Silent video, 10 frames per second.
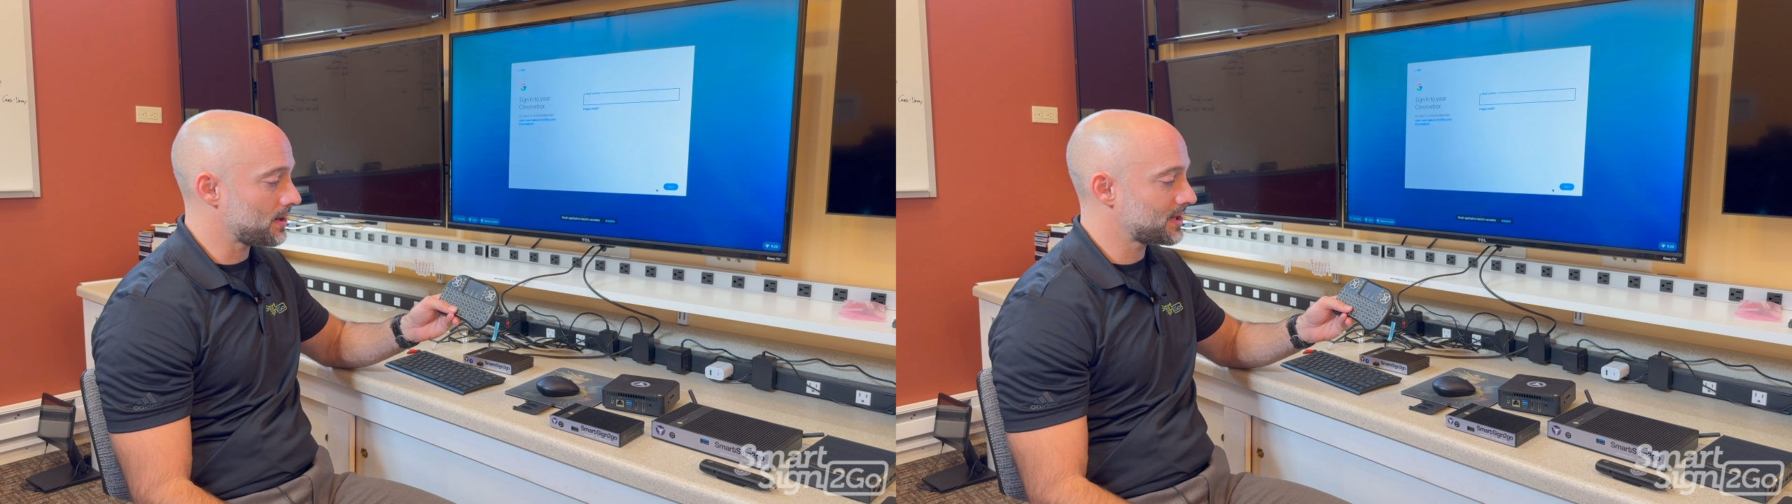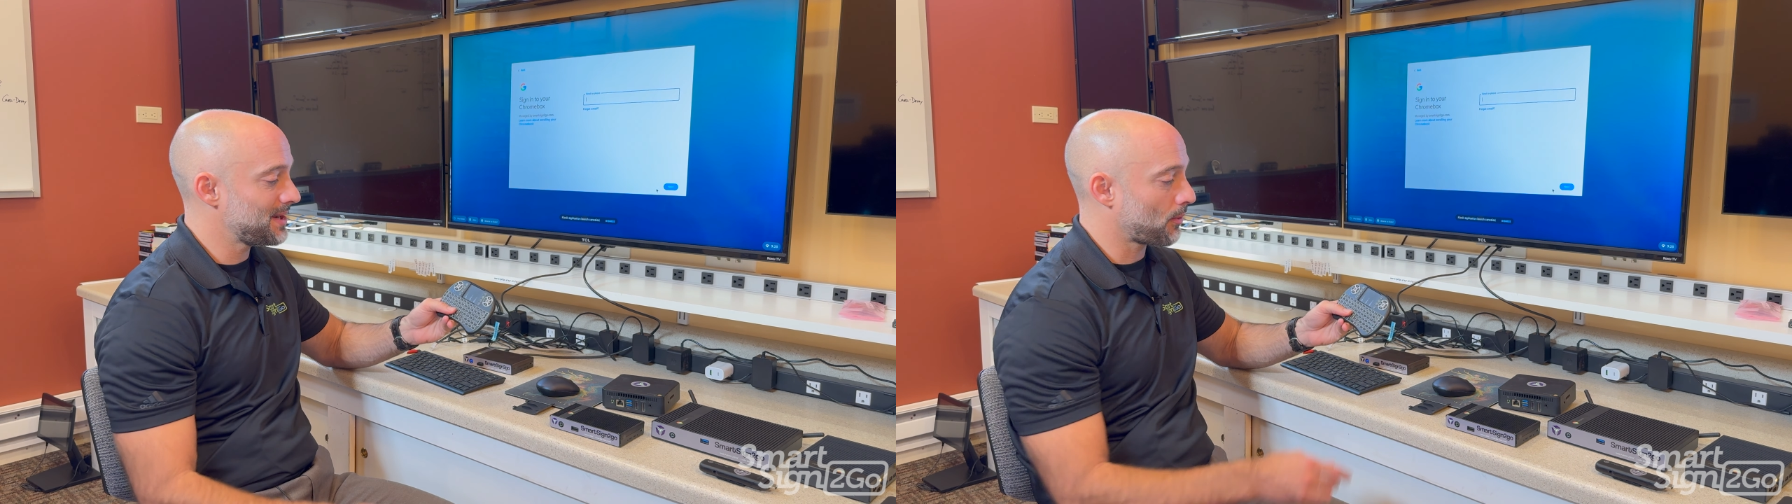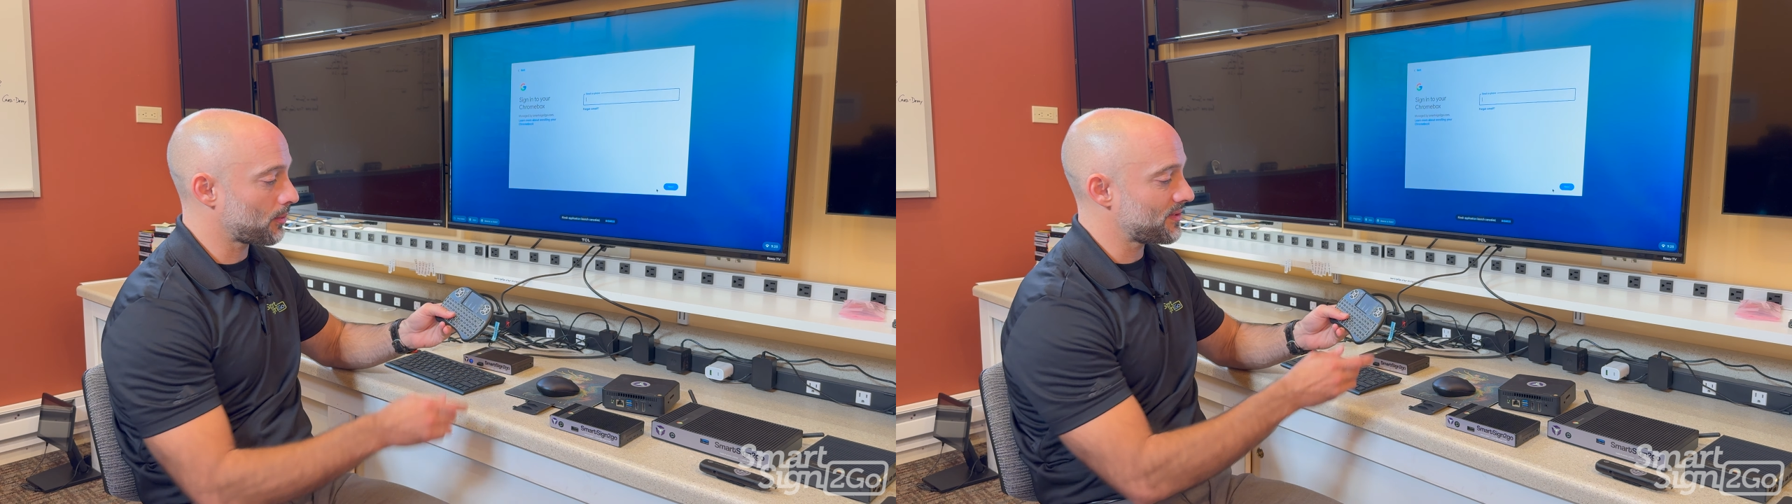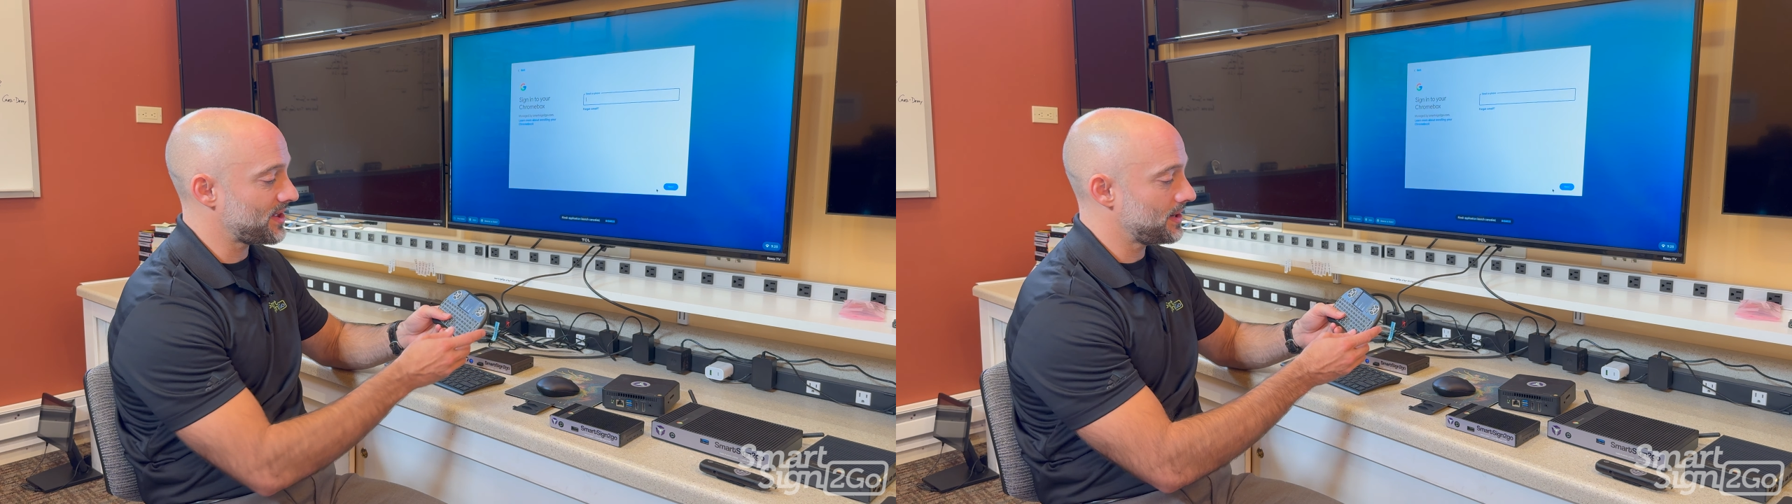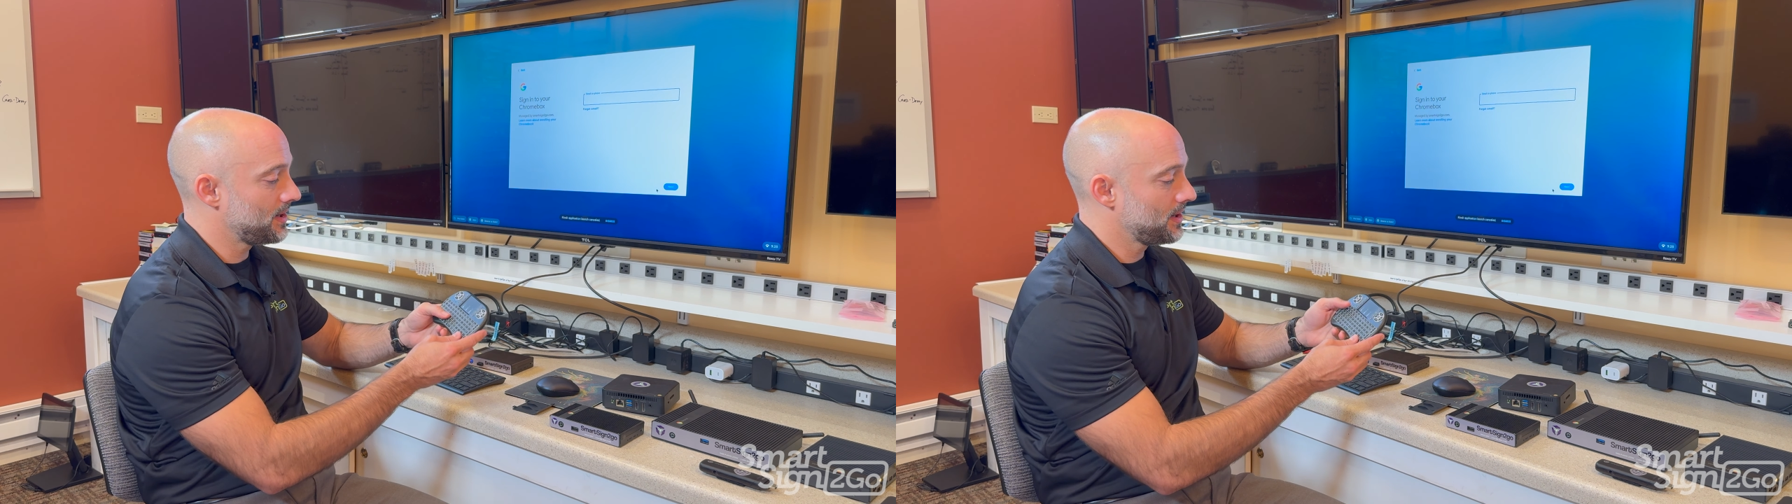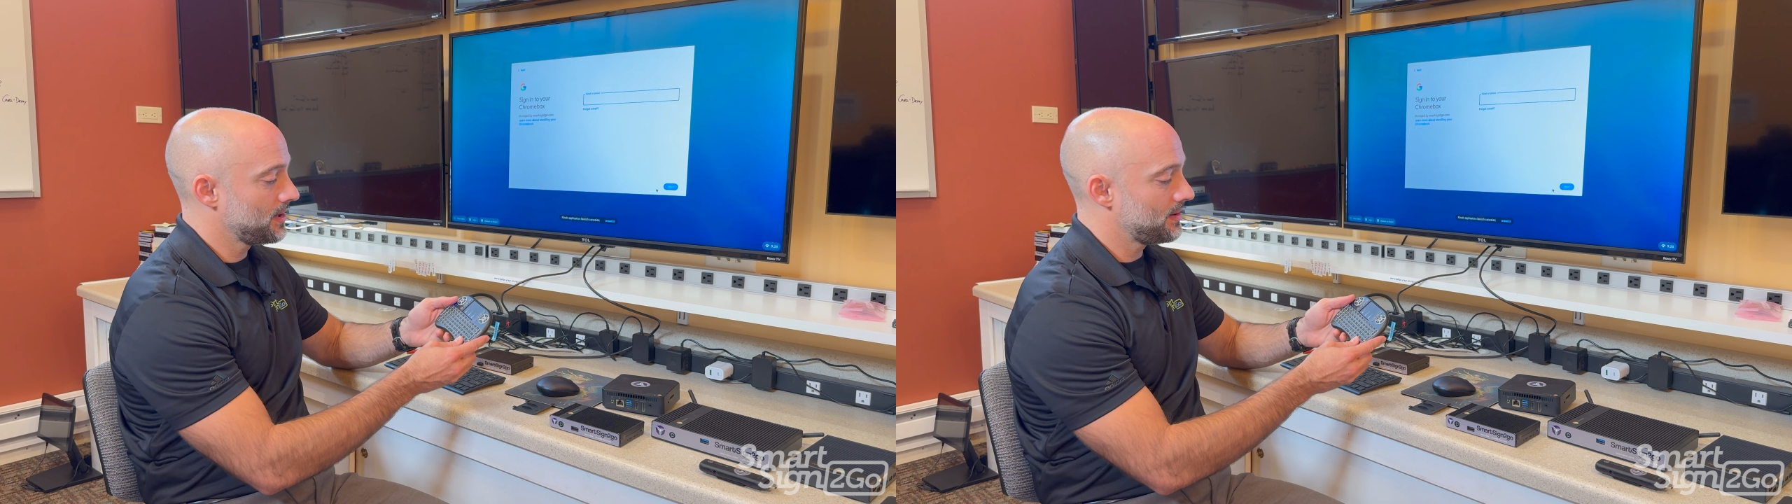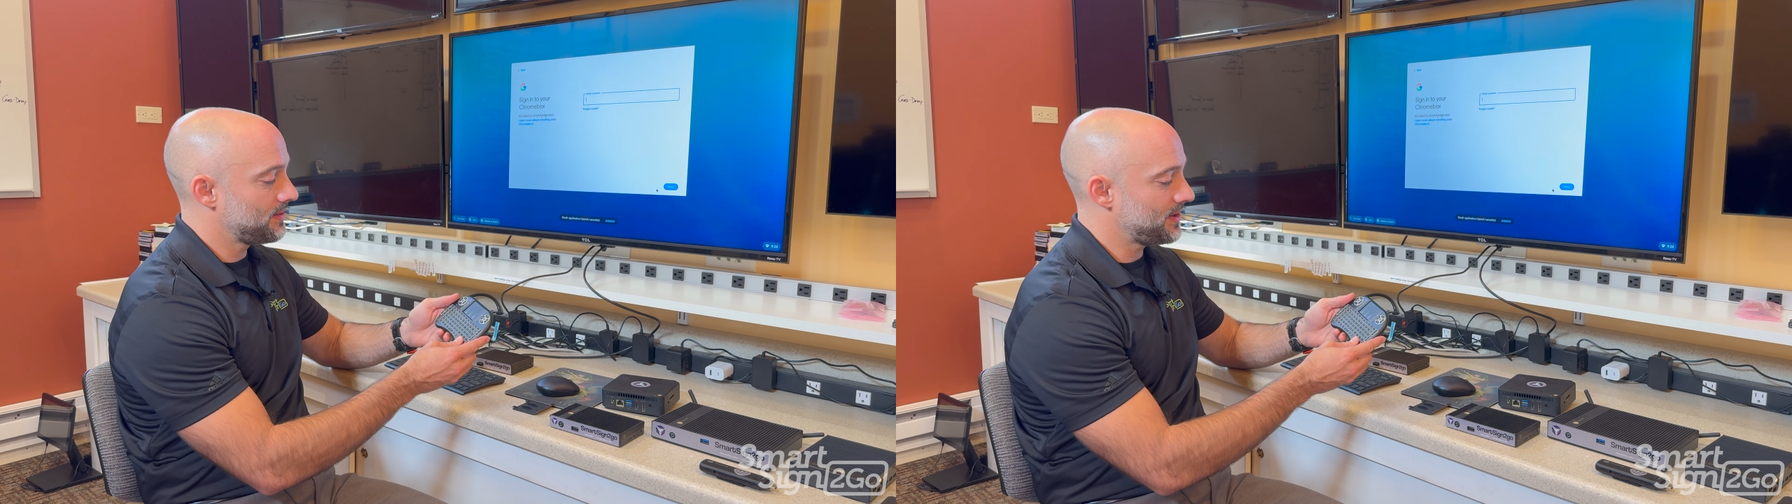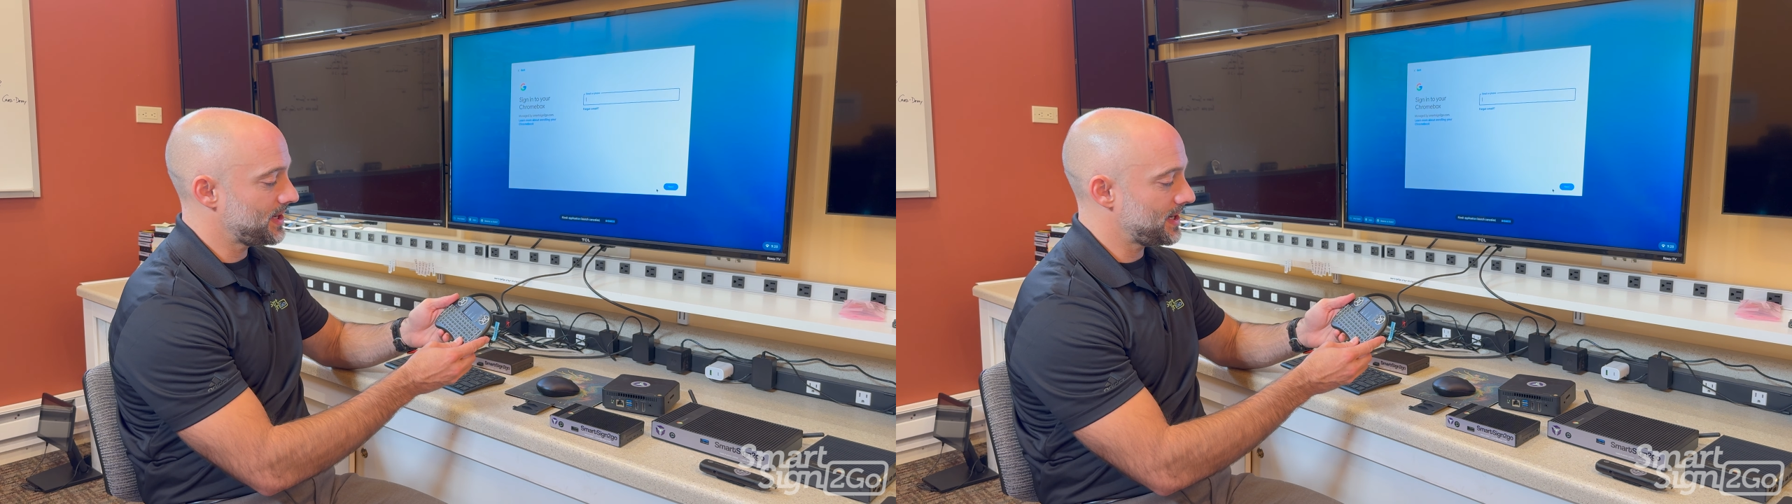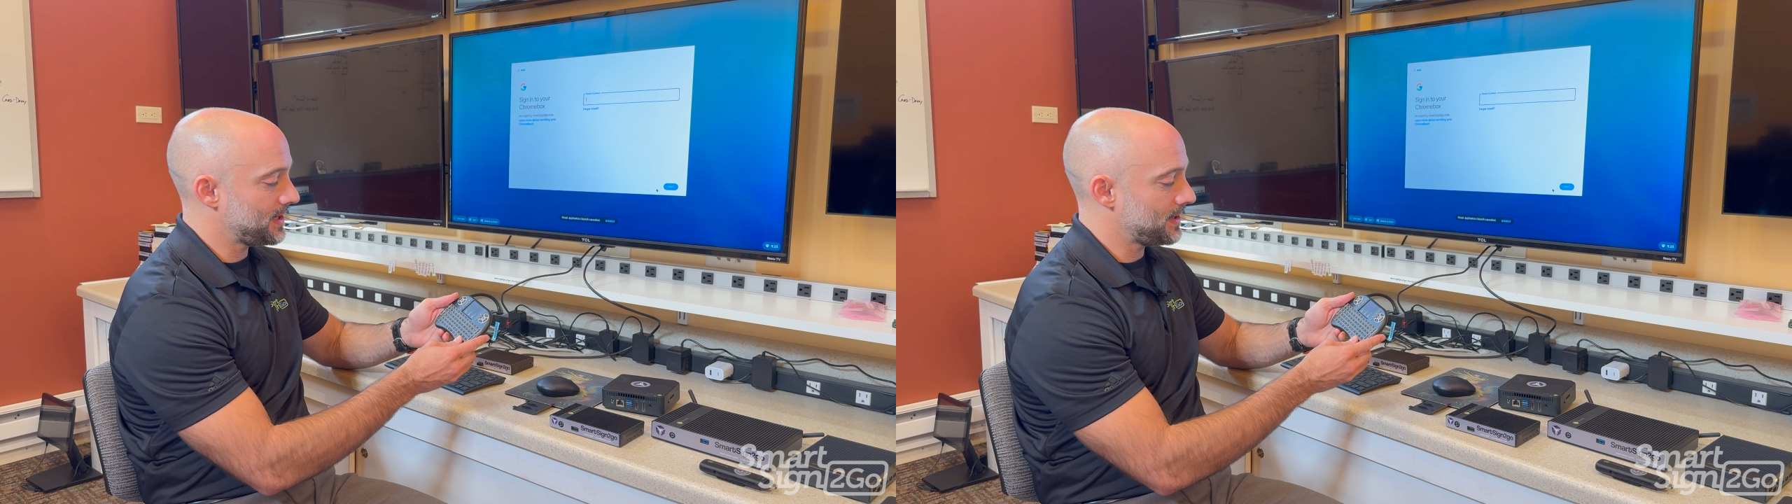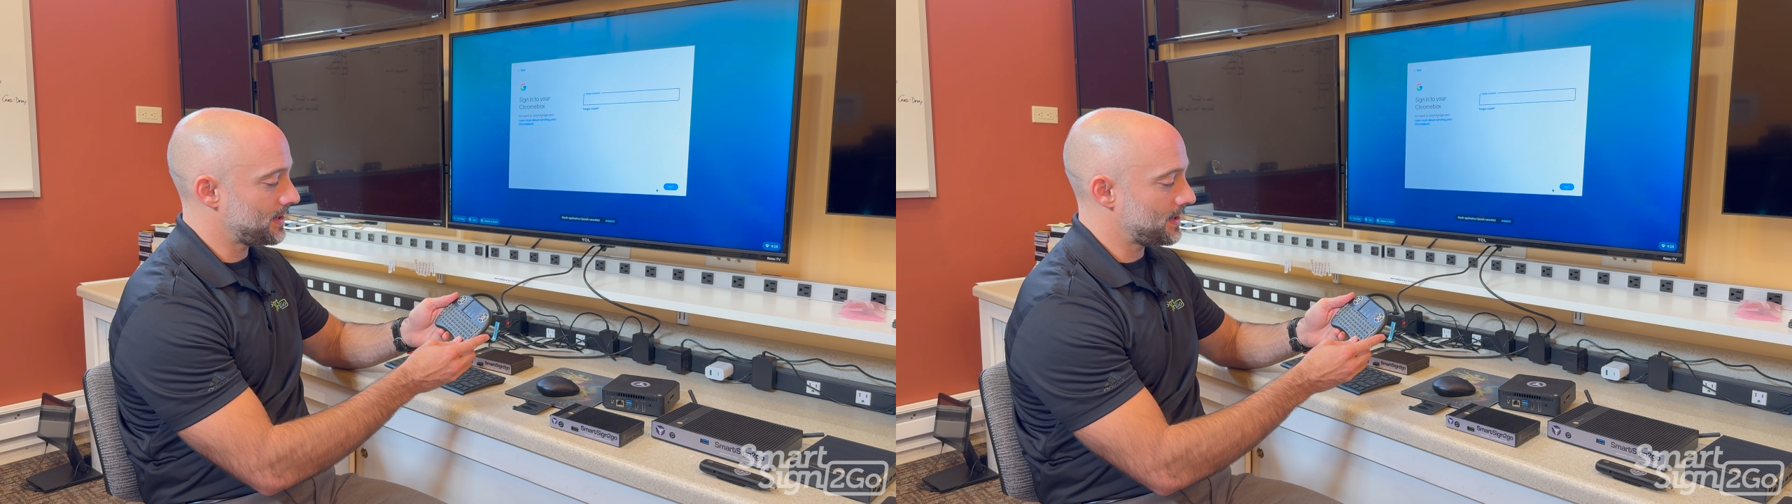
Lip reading: keyboard with it, the